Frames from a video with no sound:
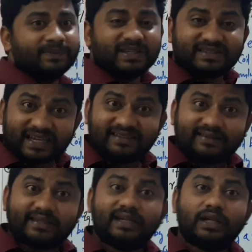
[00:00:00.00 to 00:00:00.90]
This
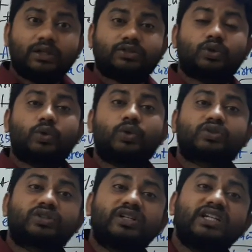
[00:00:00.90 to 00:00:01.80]
external
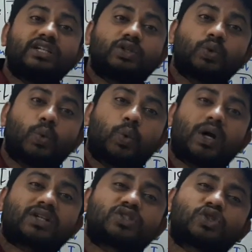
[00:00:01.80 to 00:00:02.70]
source need to
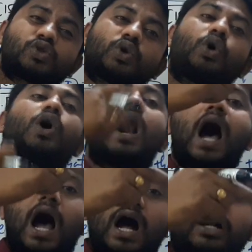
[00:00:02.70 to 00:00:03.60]
work so
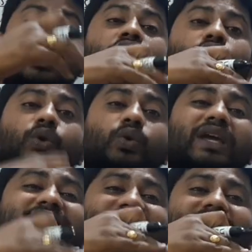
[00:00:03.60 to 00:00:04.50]
hard to
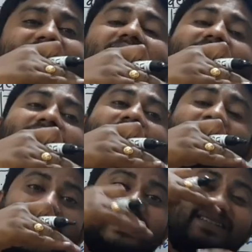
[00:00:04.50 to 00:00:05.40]
reach the current
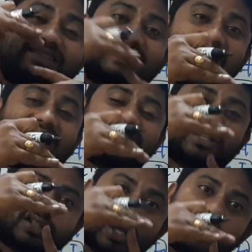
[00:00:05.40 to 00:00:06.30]
and its
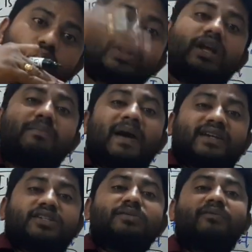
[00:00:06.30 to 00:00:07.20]
charges to their
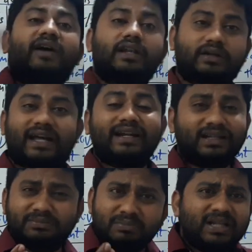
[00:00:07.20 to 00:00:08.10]
maximum value.
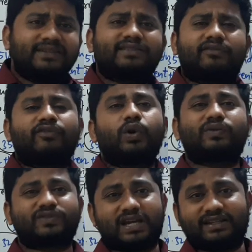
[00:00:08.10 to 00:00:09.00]
Current means the flow
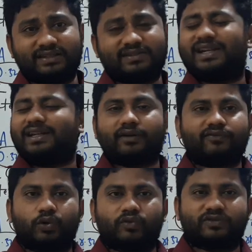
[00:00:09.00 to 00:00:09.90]
of charges, rate of
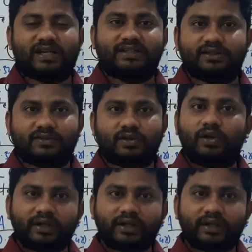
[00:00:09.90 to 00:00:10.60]
flow of charges.